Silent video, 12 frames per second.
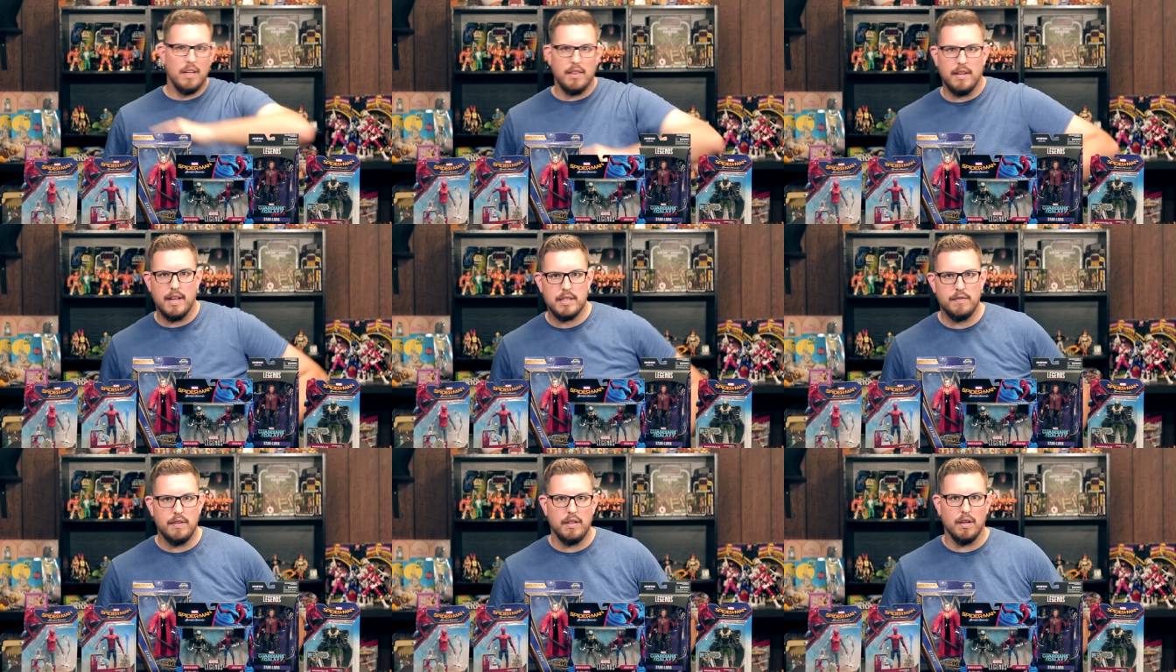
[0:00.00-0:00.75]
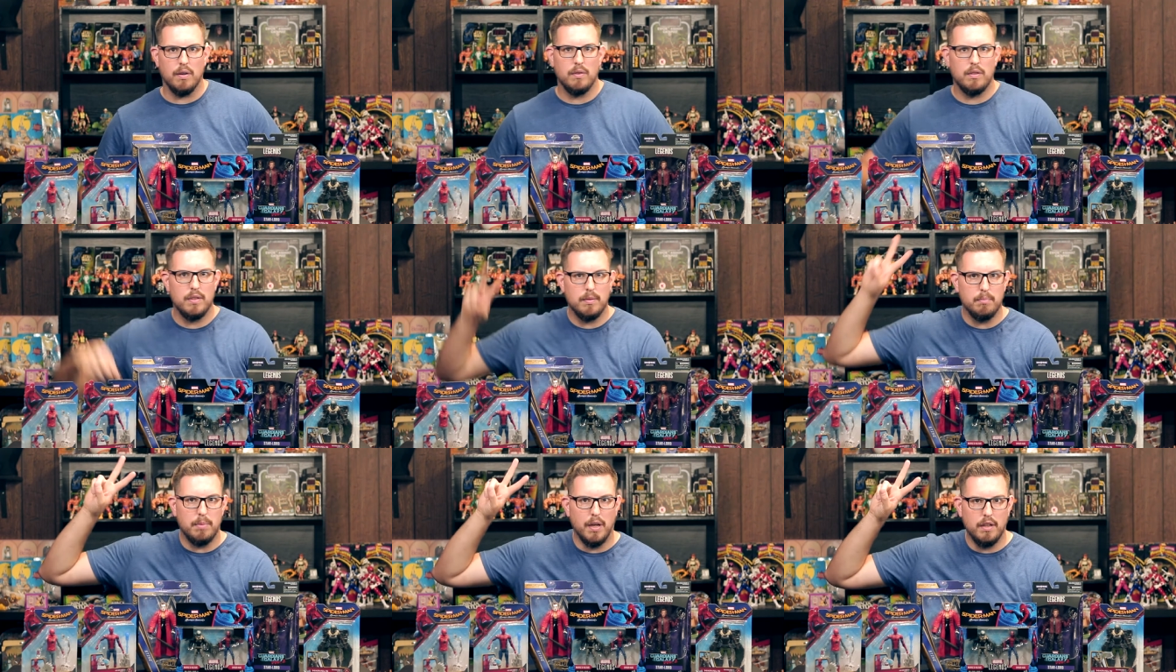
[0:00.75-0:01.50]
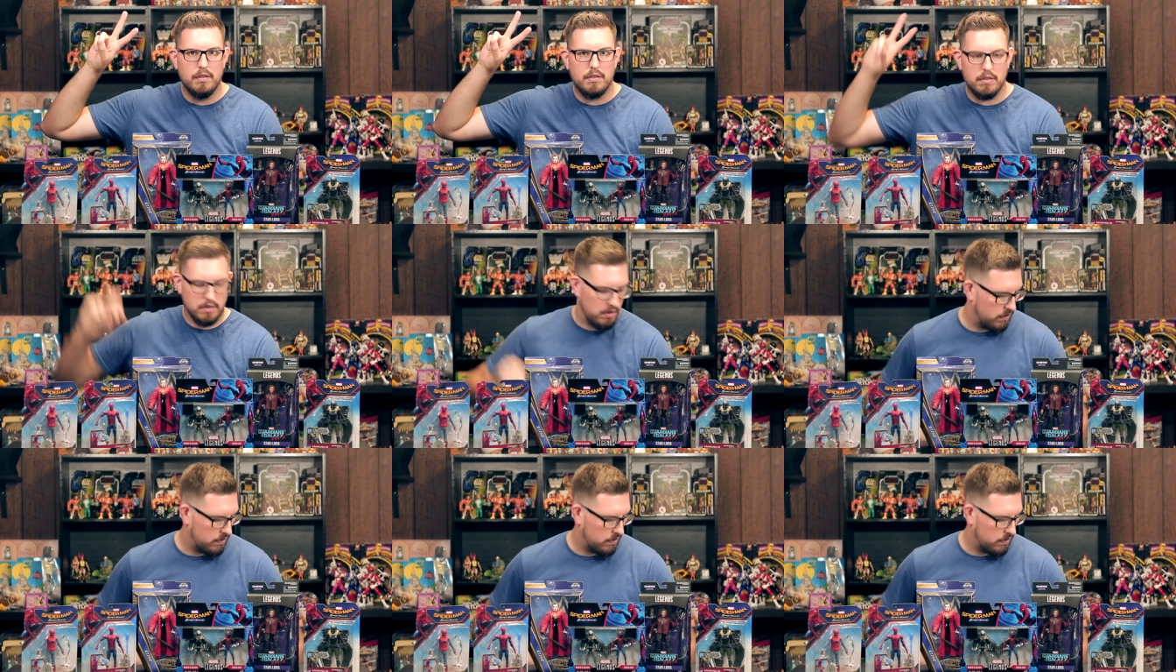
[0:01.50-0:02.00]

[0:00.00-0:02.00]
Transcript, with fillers: in the next video. Peace.